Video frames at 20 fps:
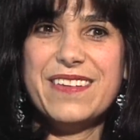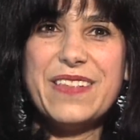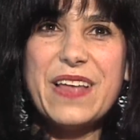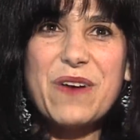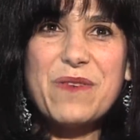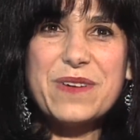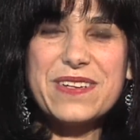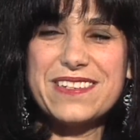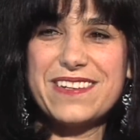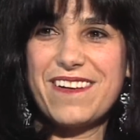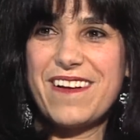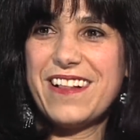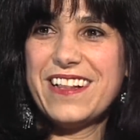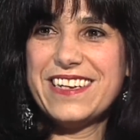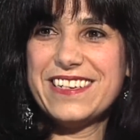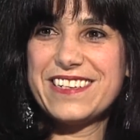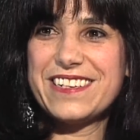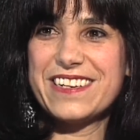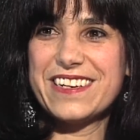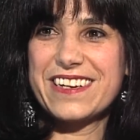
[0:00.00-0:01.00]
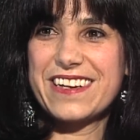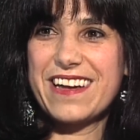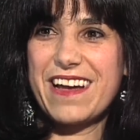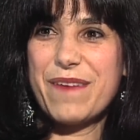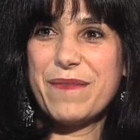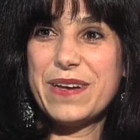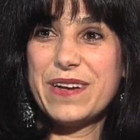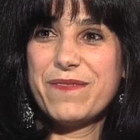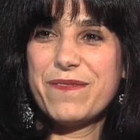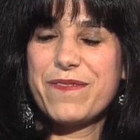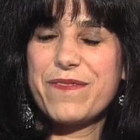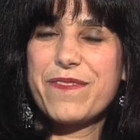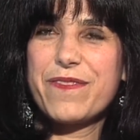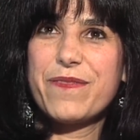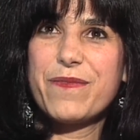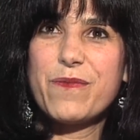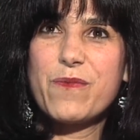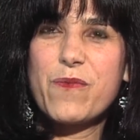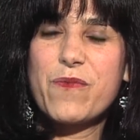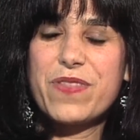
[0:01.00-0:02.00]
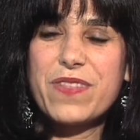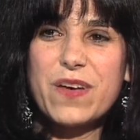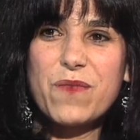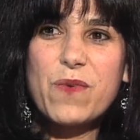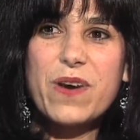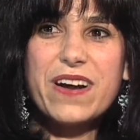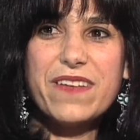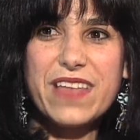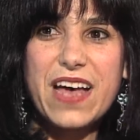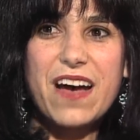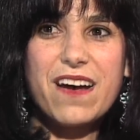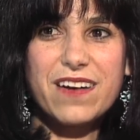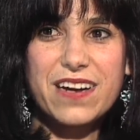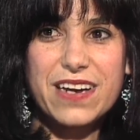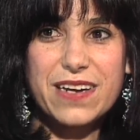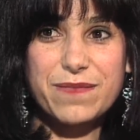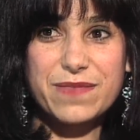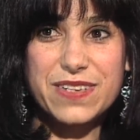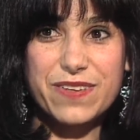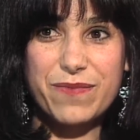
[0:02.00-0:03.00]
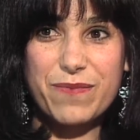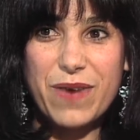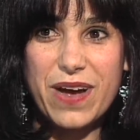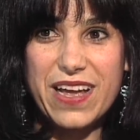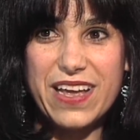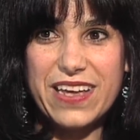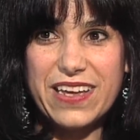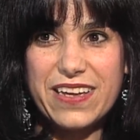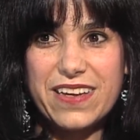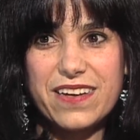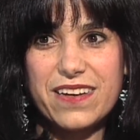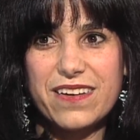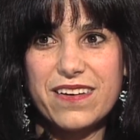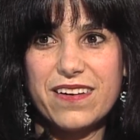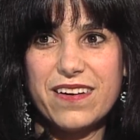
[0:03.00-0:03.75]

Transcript: That wasn't all he took. I mean, one of the outcomes of my